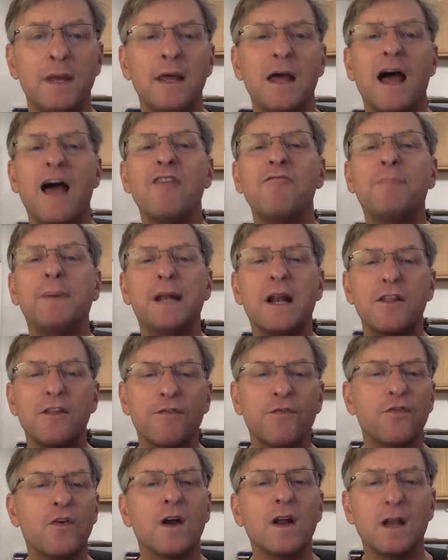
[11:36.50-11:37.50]
I've been on the
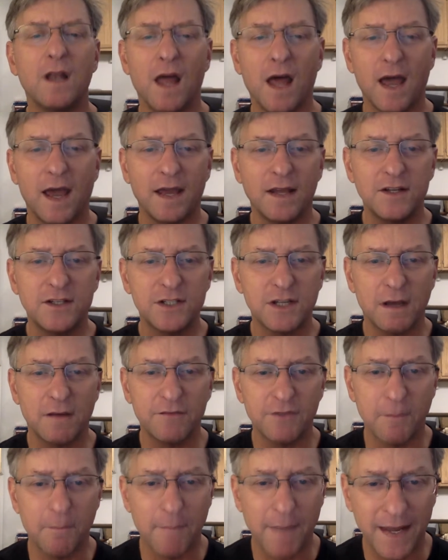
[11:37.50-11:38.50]
front lines
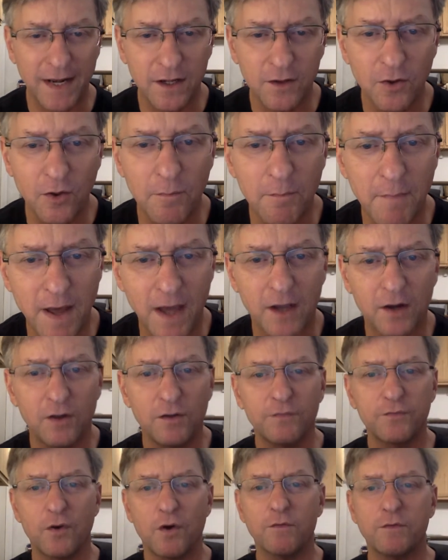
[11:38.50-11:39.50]
of the medical model
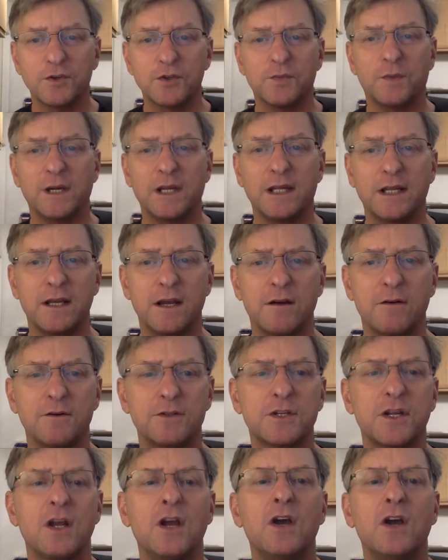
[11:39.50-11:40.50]
for over 20
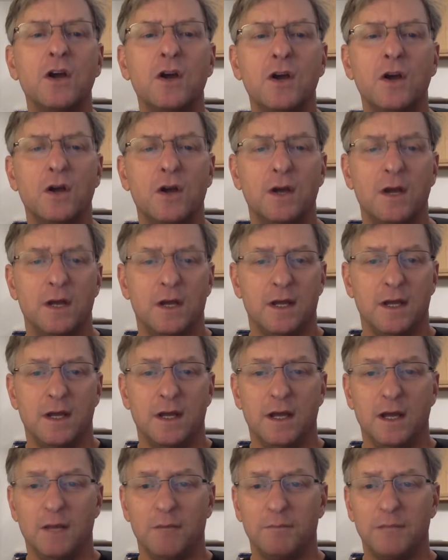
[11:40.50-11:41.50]
years.
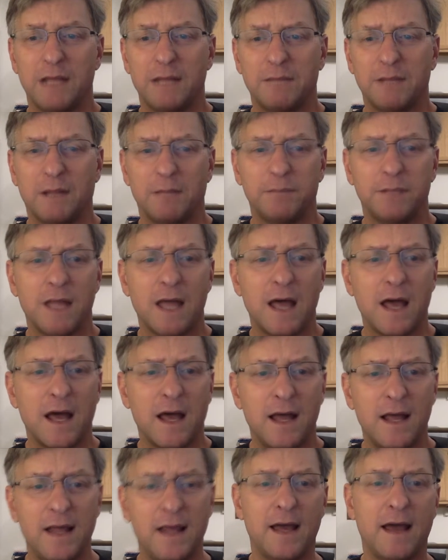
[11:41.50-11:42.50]
Blah, blah, blah.
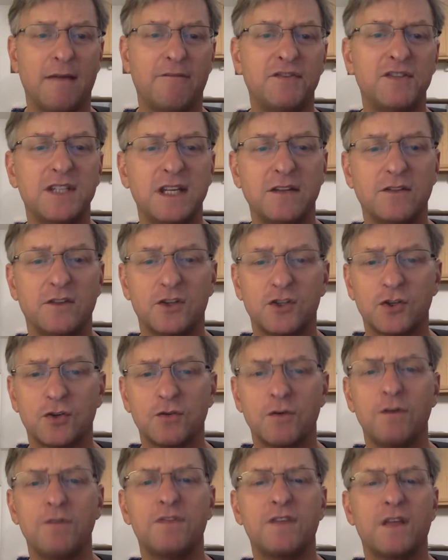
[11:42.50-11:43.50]
I've seen the
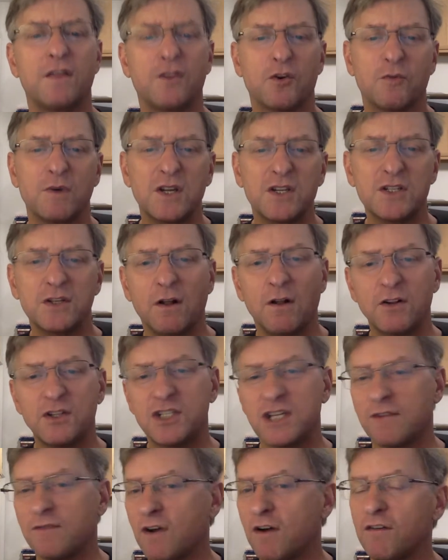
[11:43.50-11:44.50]
truth, the results
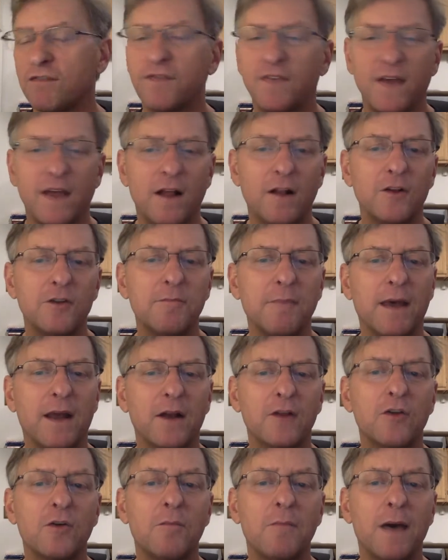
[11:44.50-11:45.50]
of our failed
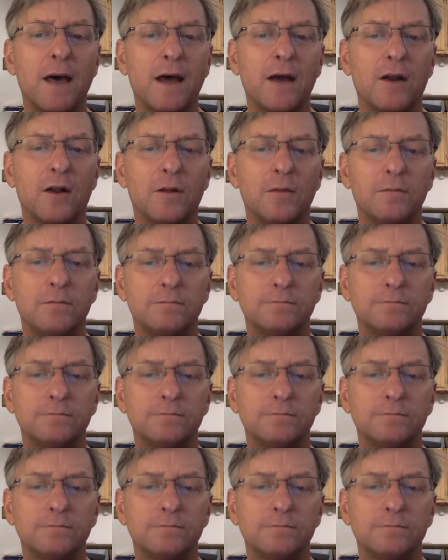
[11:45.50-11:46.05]
medical model.